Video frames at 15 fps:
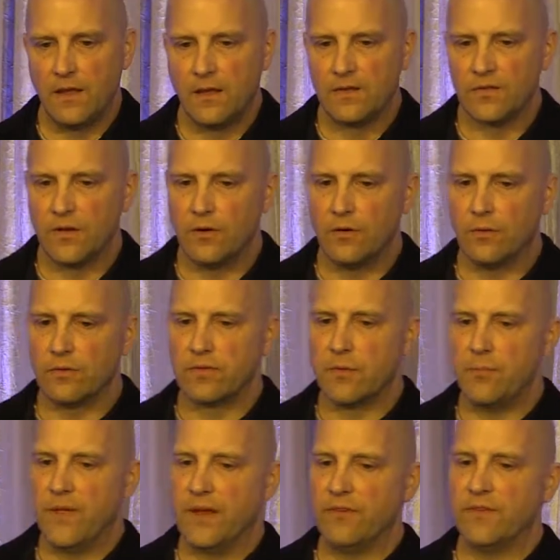So the
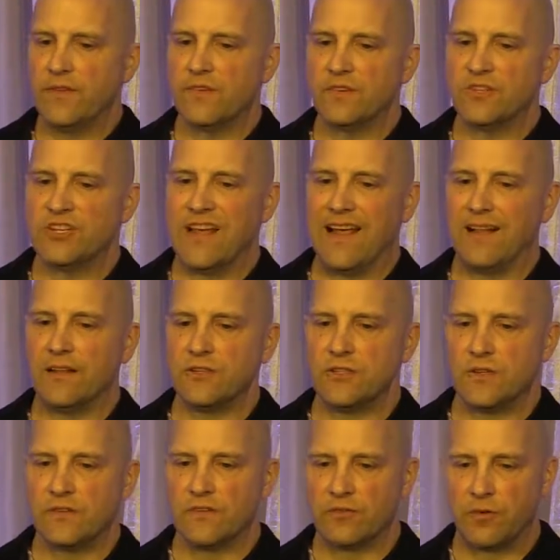benefits and
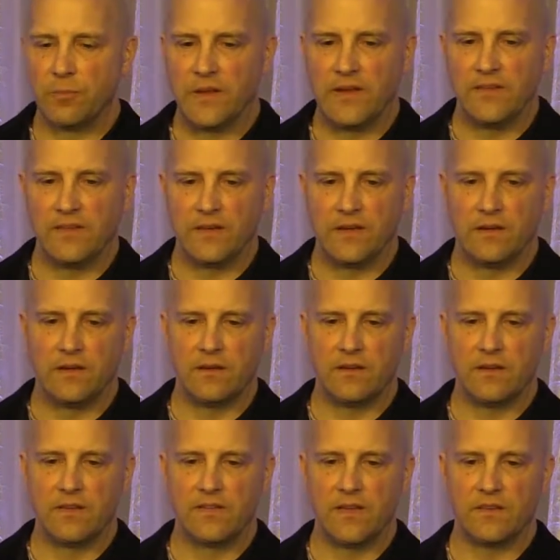challenges of replacing
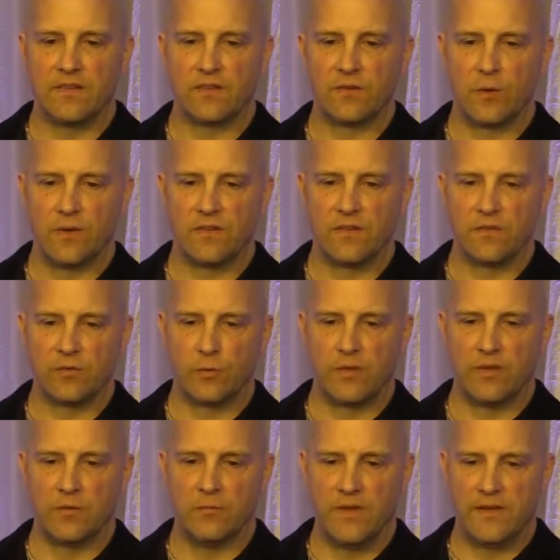census questions
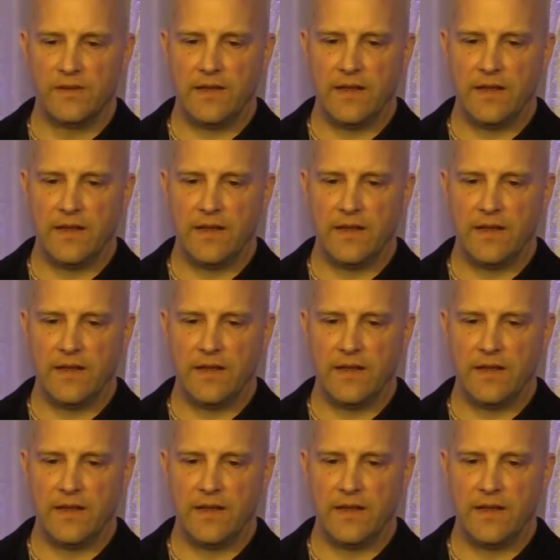with admin